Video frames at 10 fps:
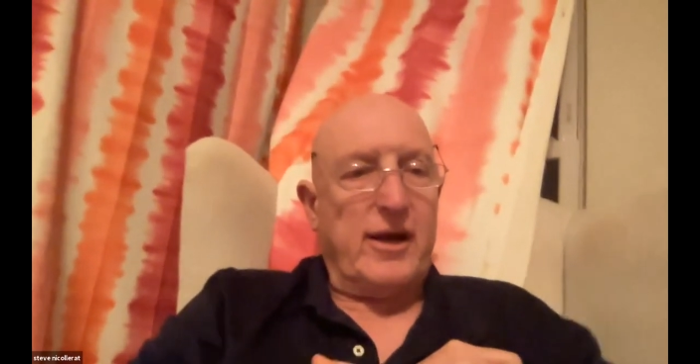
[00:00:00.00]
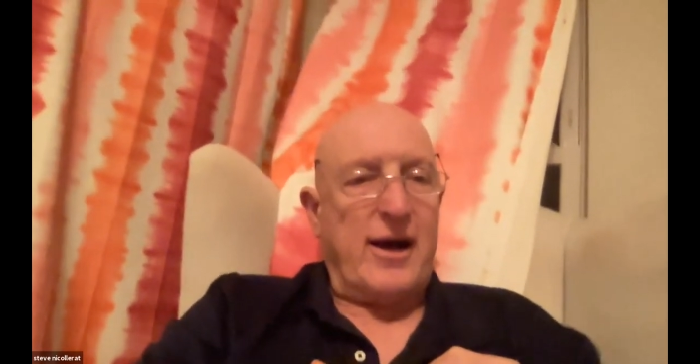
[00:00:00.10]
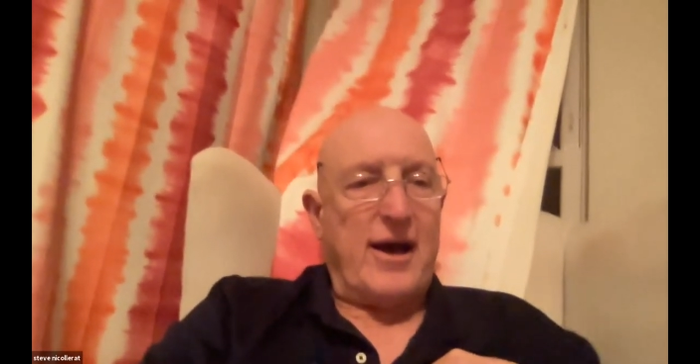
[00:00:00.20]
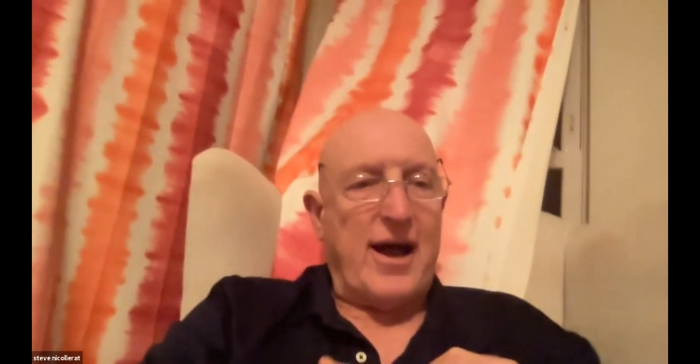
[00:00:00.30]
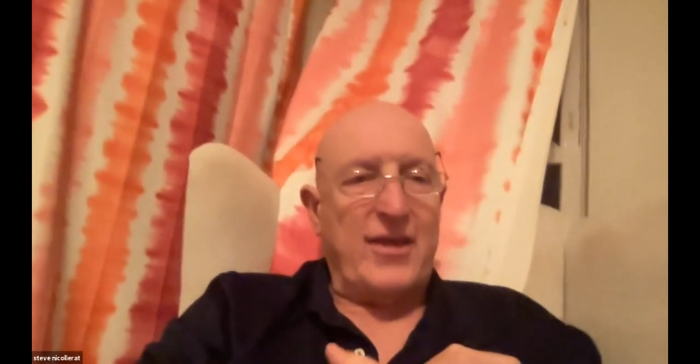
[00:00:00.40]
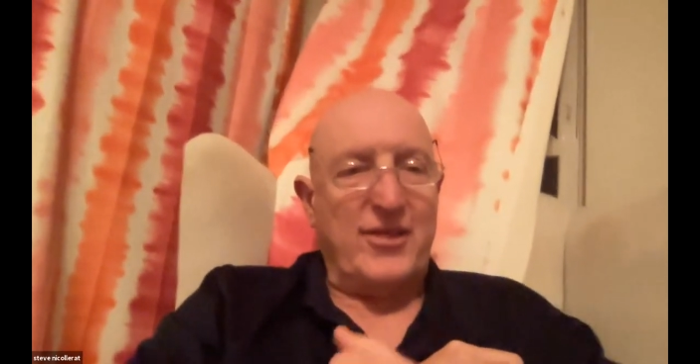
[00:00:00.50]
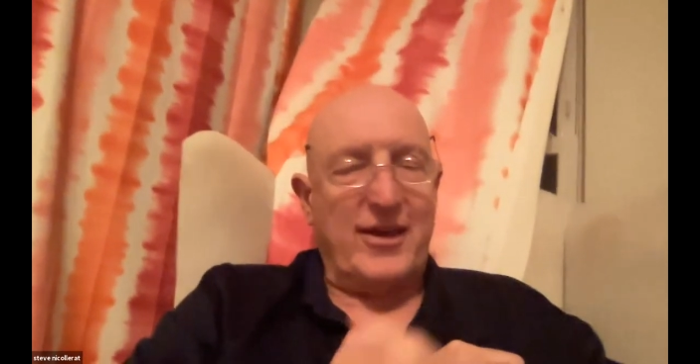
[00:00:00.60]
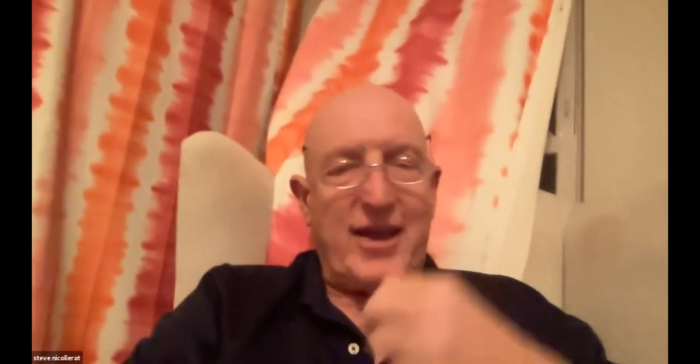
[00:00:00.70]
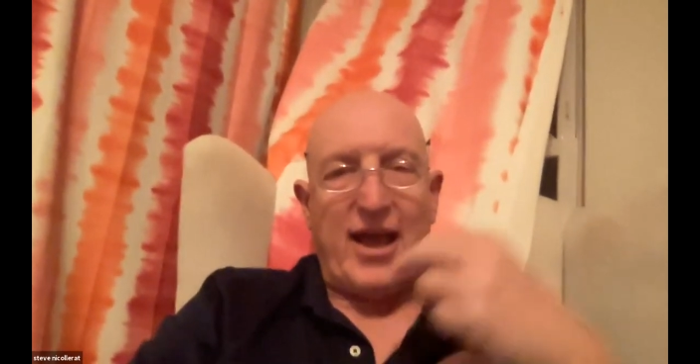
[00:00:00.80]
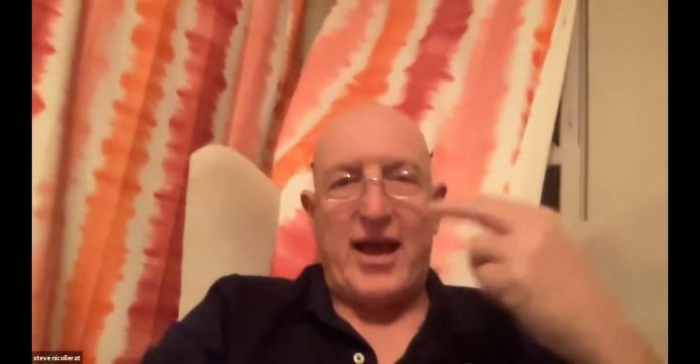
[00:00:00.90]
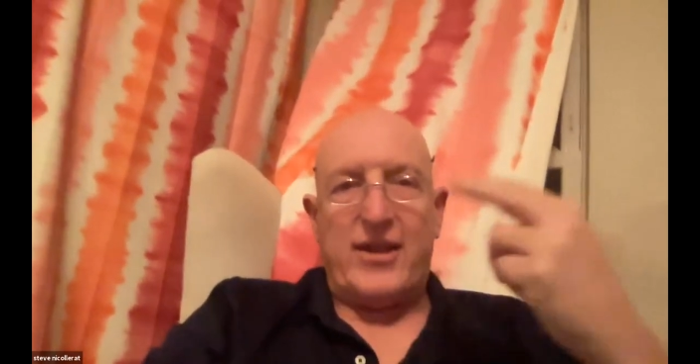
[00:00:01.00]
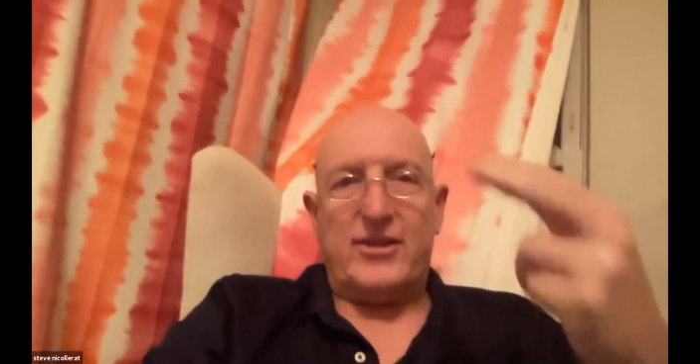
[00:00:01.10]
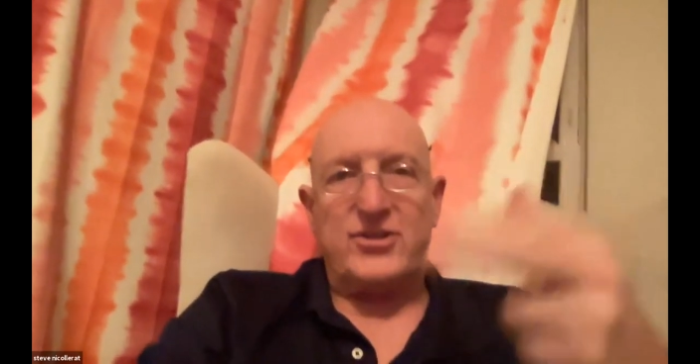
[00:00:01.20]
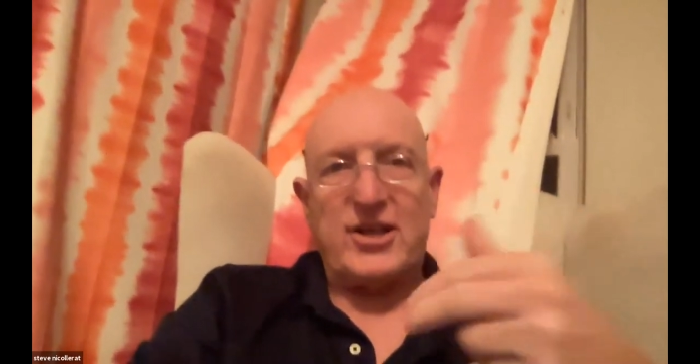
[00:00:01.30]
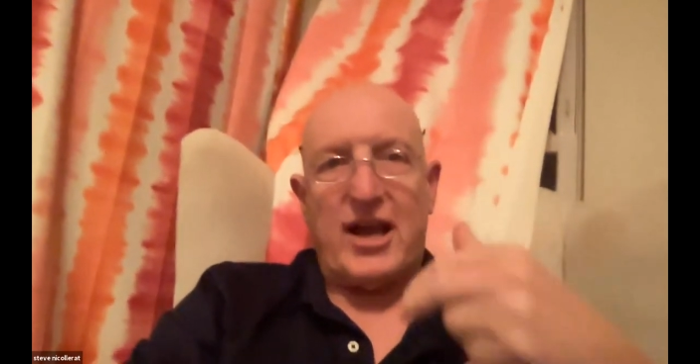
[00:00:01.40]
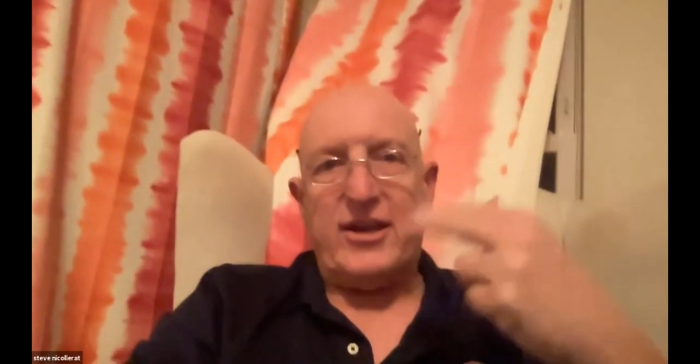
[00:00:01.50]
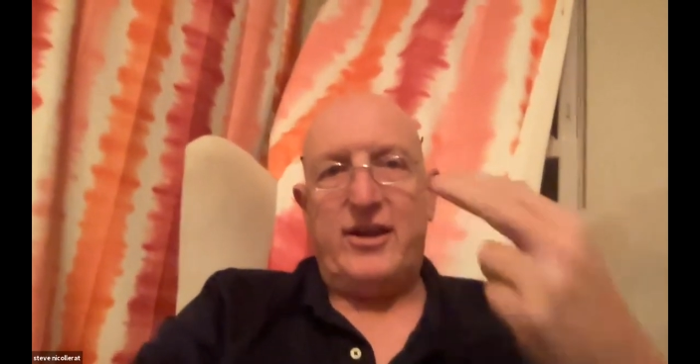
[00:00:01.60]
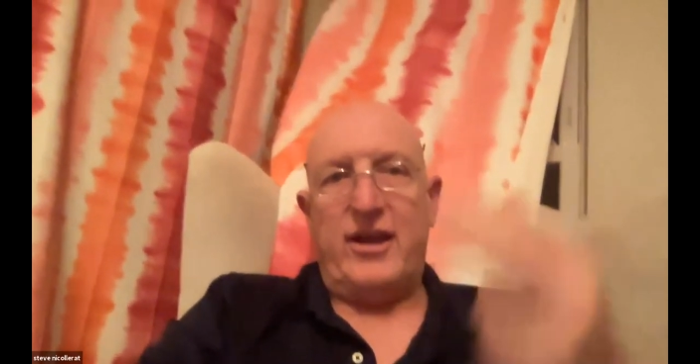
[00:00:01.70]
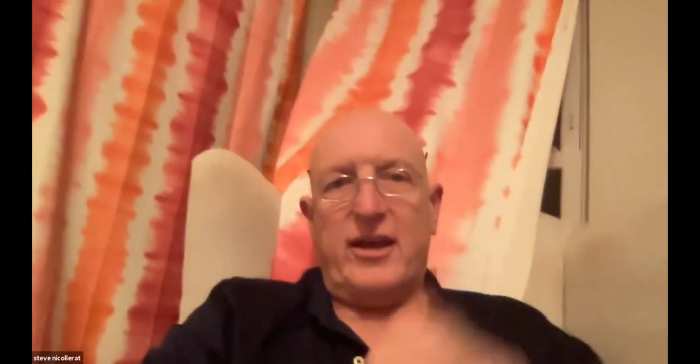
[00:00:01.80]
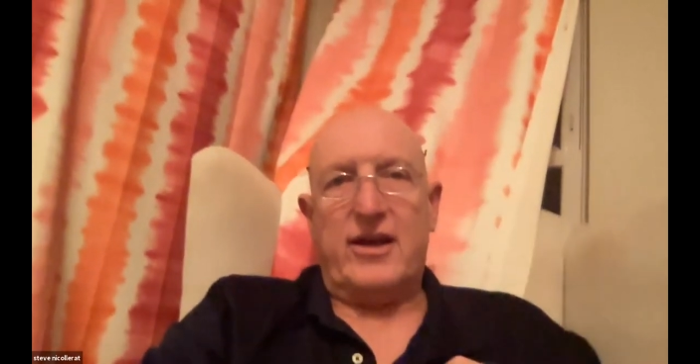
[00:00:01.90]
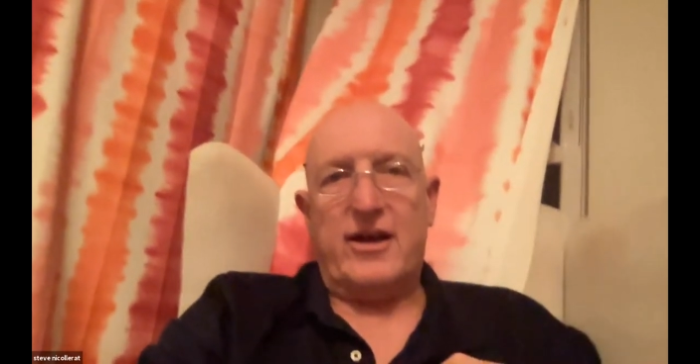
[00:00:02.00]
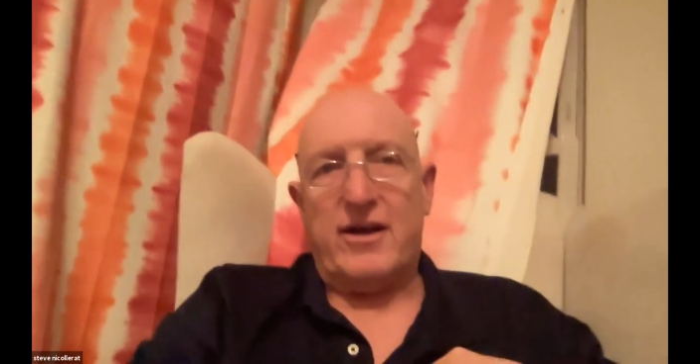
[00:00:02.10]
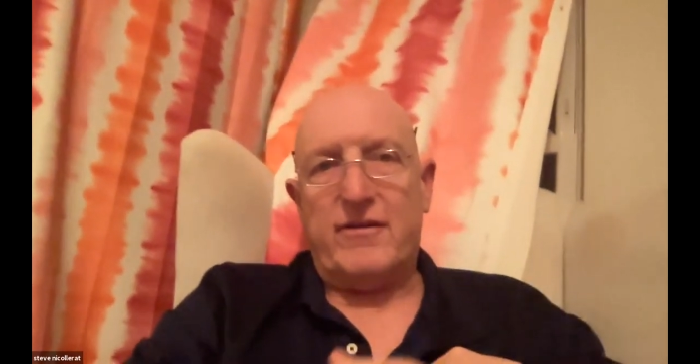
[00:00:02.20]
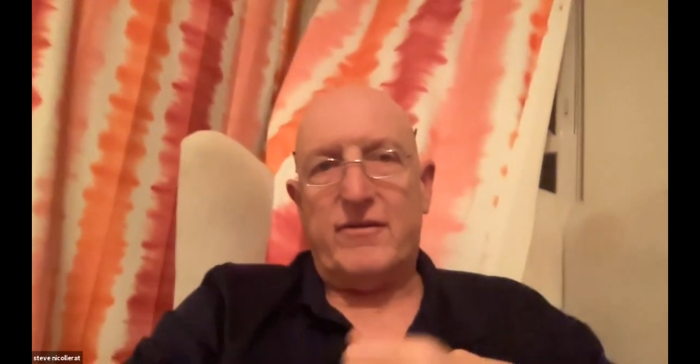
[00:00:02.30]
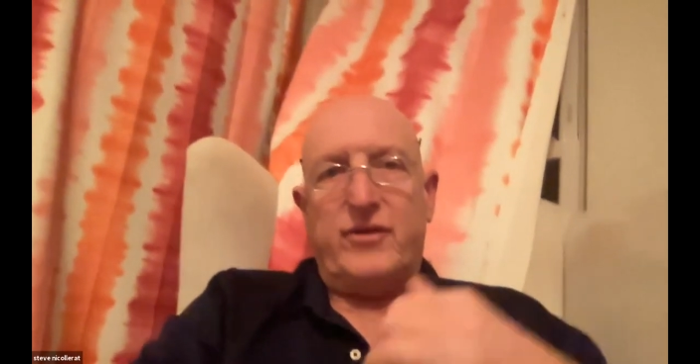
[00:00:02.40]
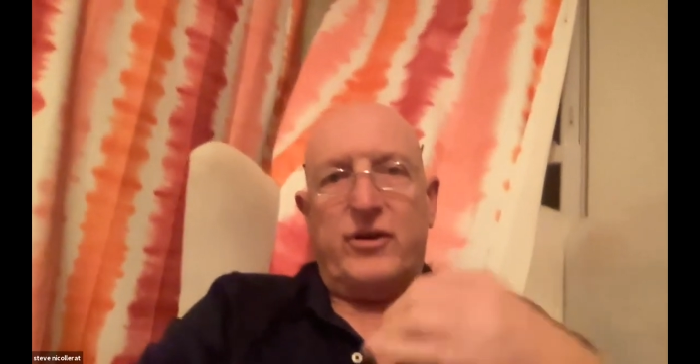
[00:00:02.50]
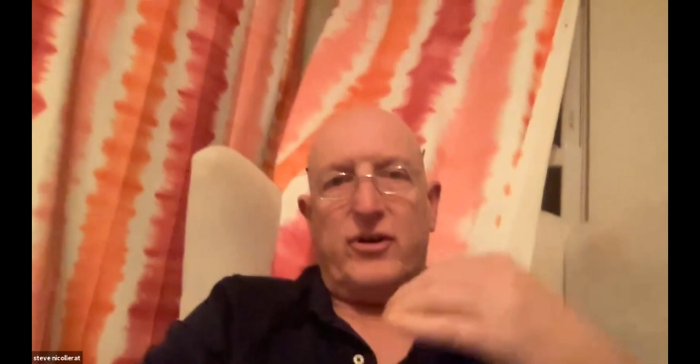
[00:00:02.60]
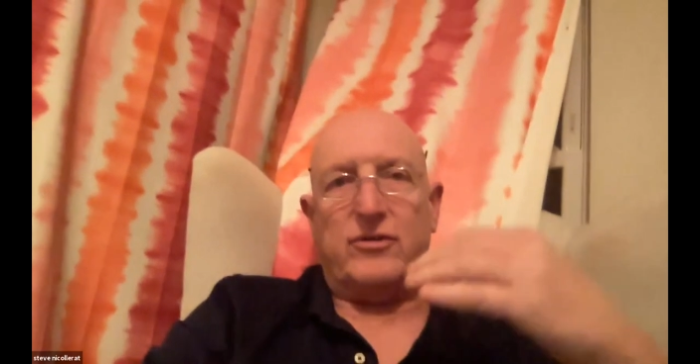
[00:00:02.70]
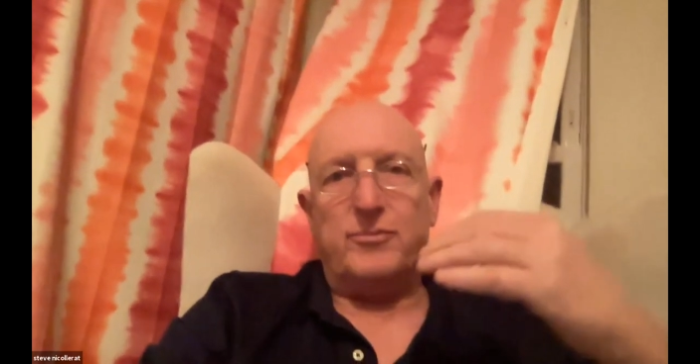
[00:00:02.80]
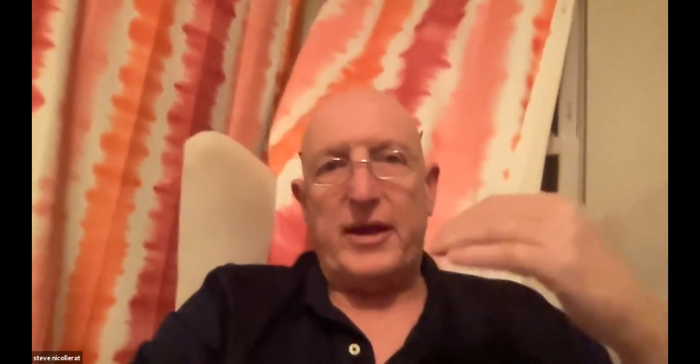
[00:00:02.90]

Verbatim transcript: uh, I think I had this idea of you know